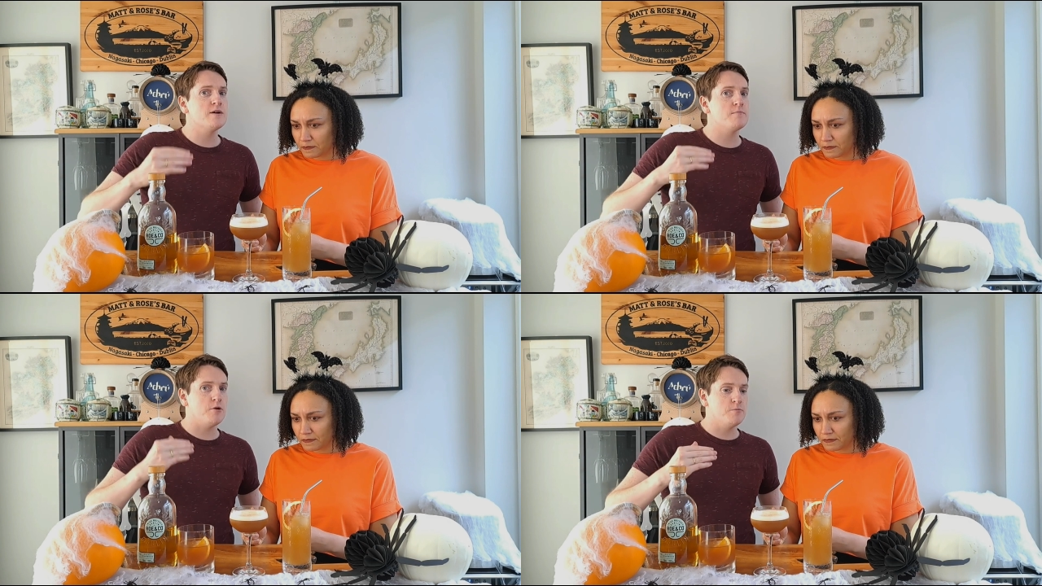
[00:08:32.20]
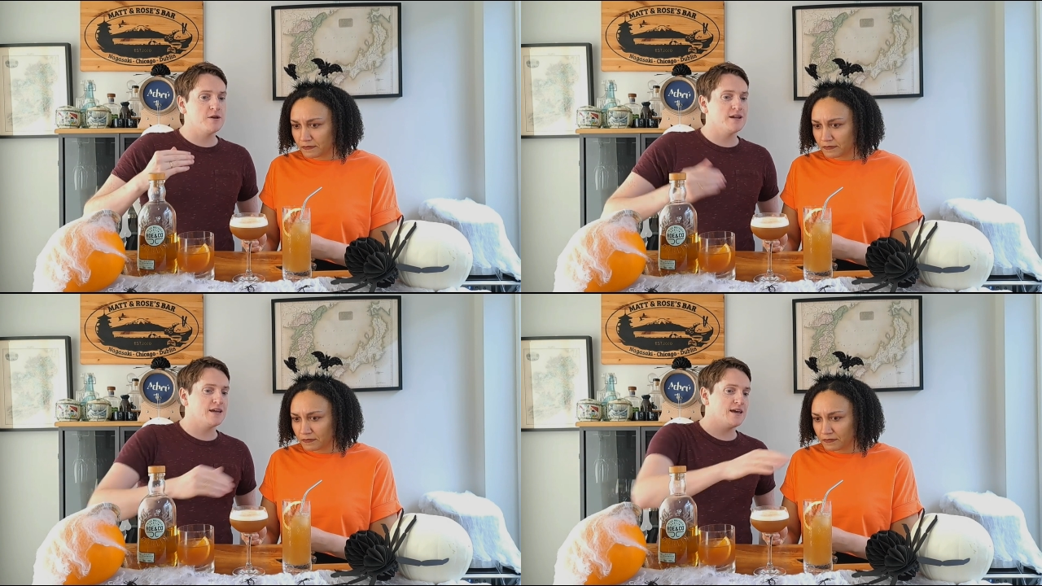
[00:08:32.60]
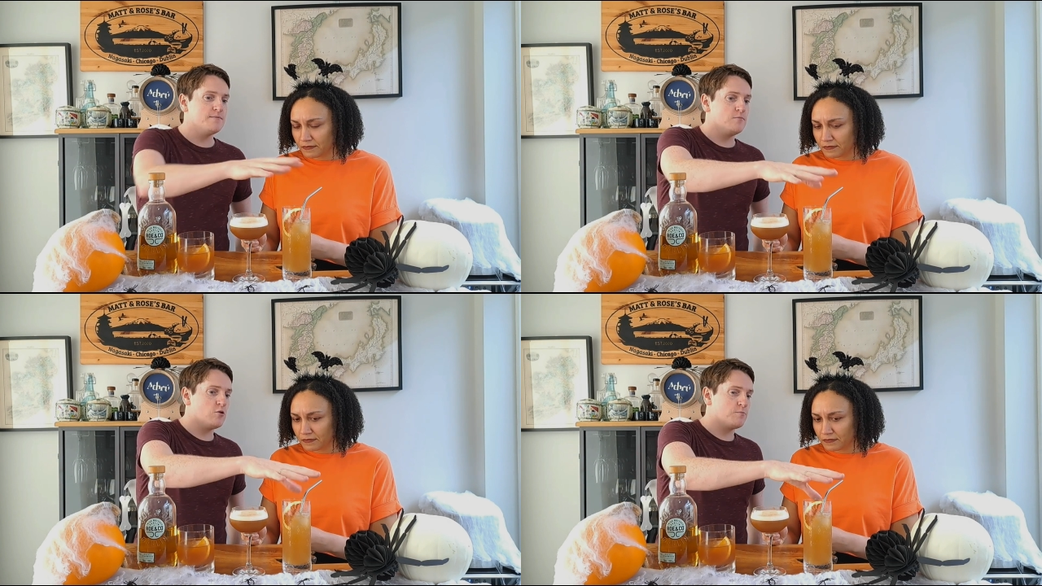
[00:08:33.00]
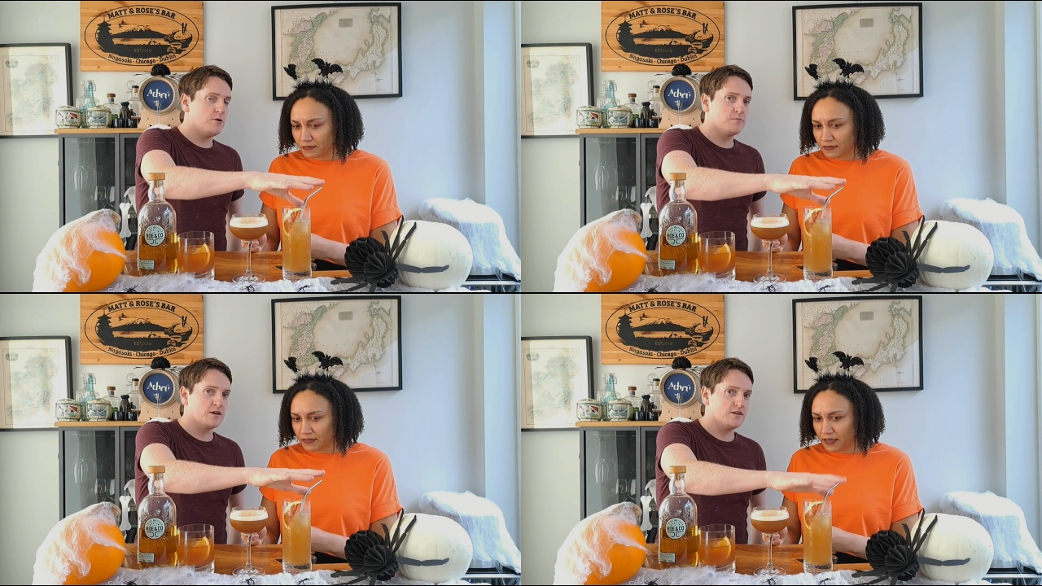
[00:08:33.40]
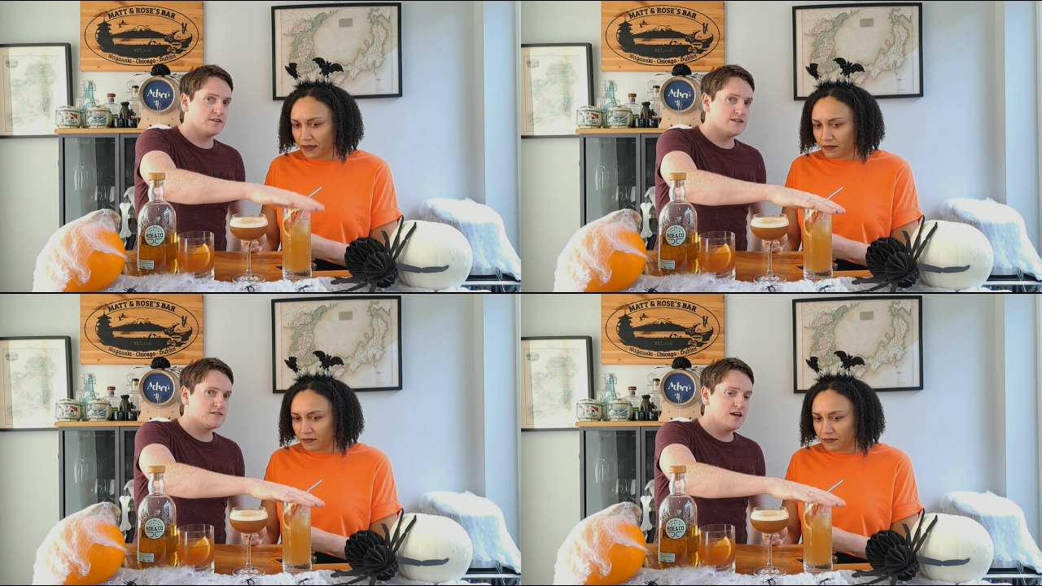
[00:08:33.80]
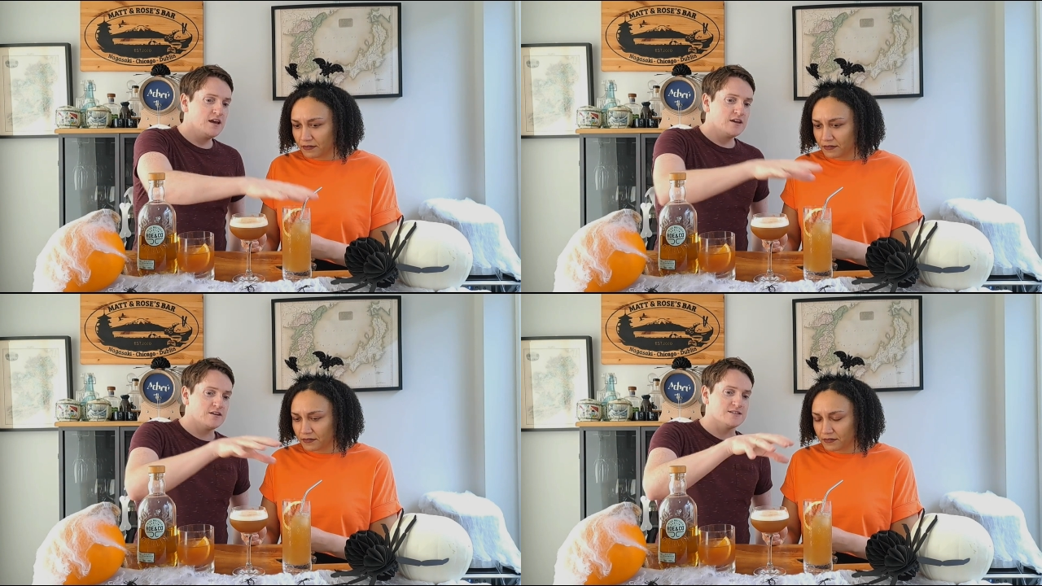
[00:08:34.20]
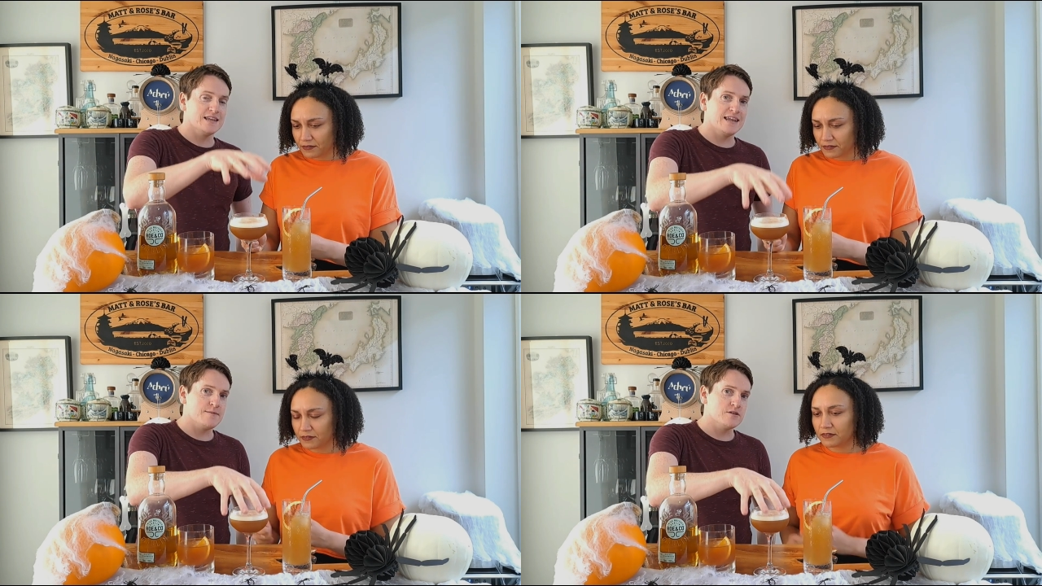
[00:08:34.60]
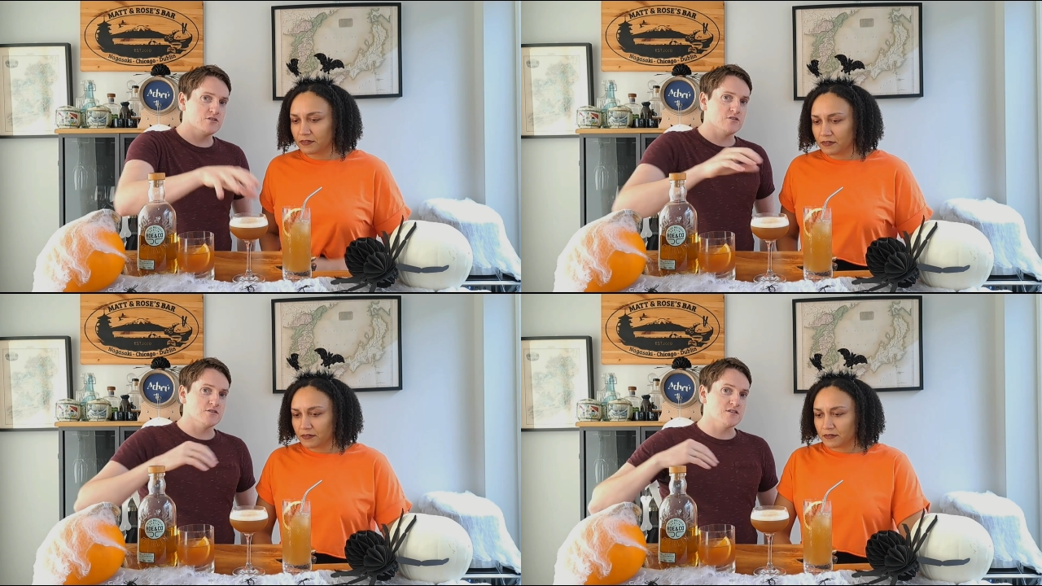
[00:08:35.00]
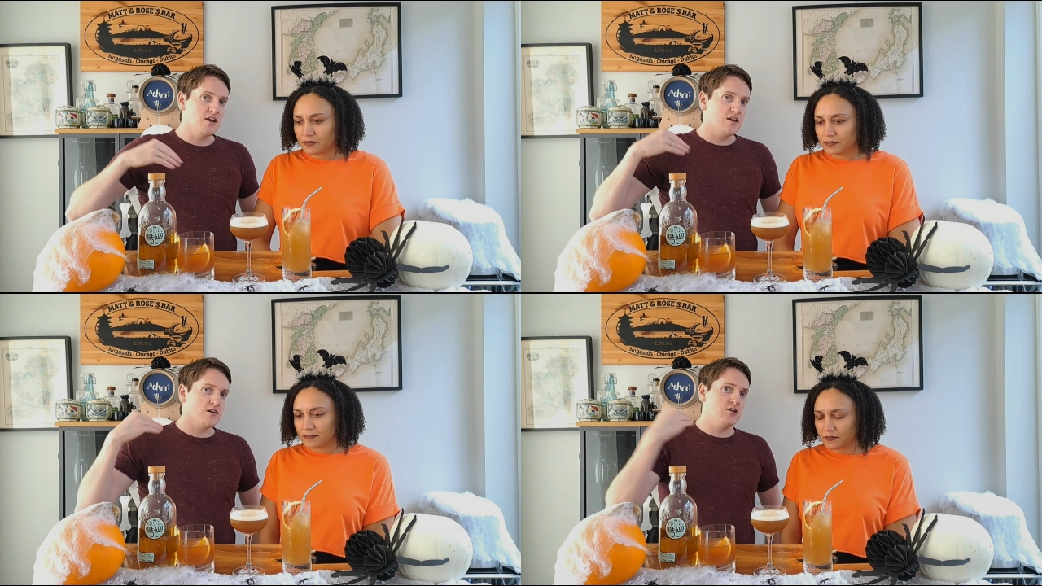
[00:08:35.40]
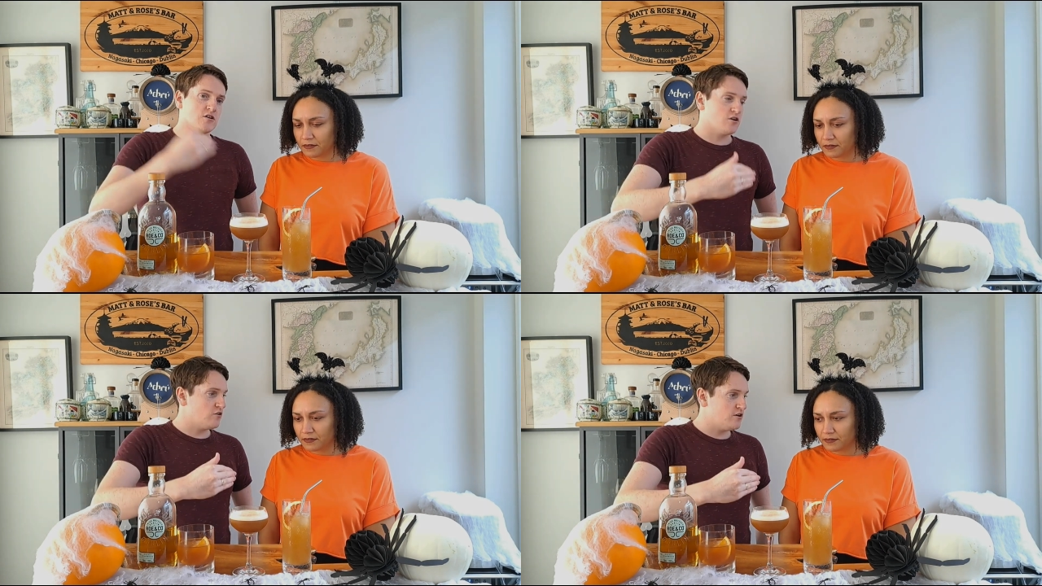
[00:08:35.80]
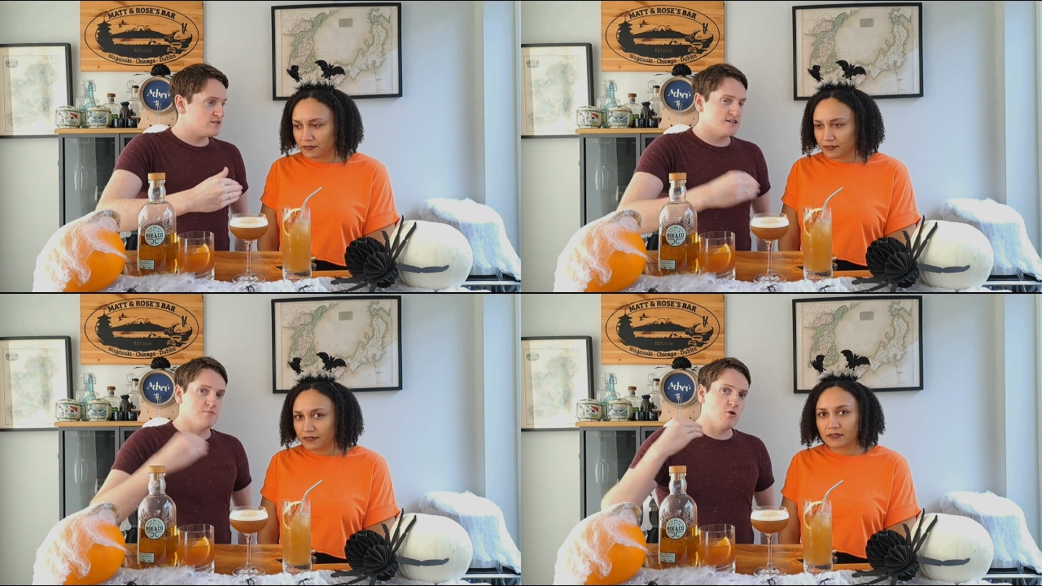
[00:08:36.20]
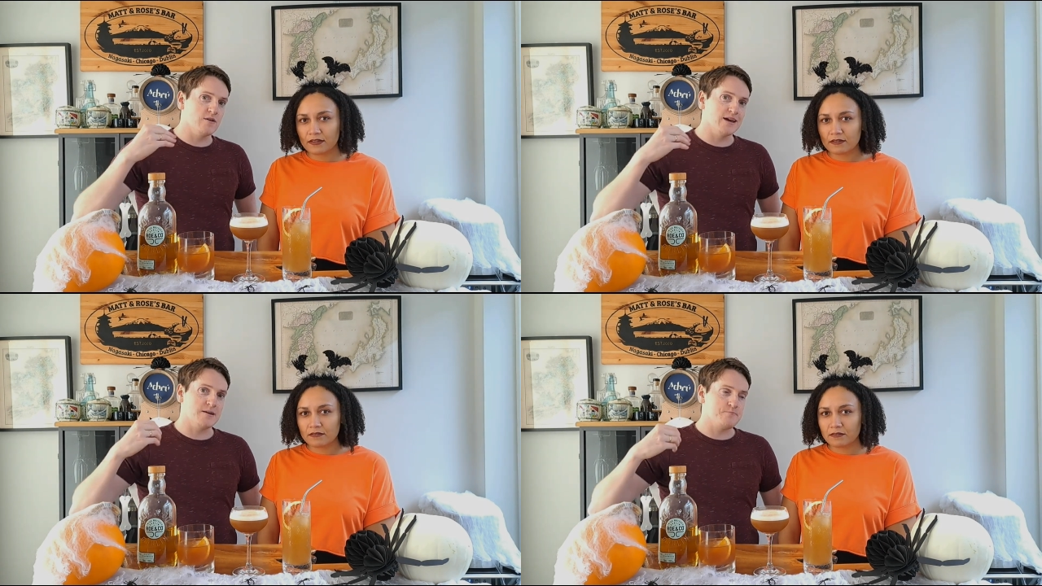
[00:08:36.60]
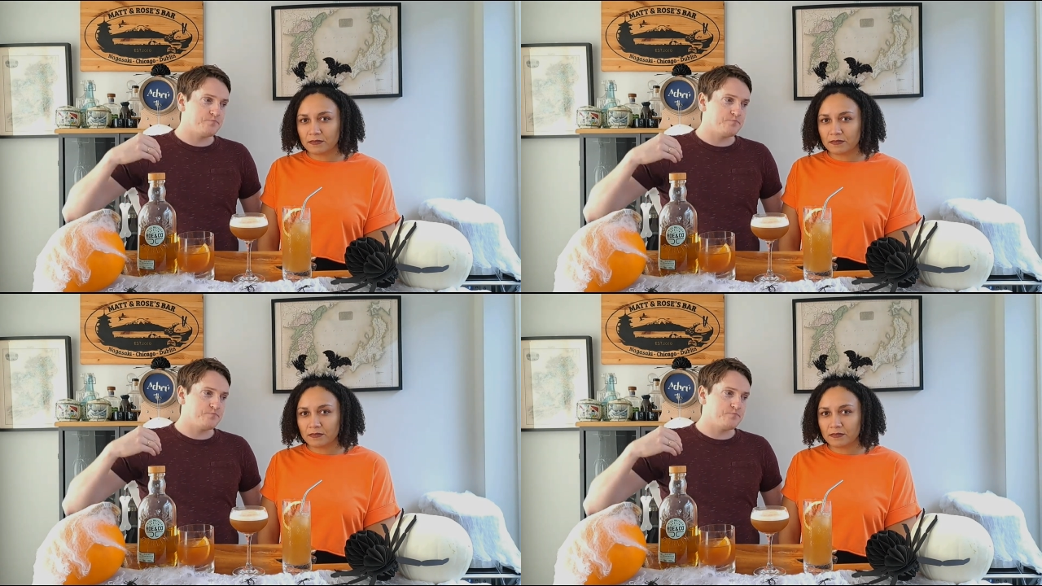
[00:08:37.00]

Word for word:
Speaker 1: amount of pumpkin, like you get more pumpkin yeah. on this because the lemon does cut across. It's more like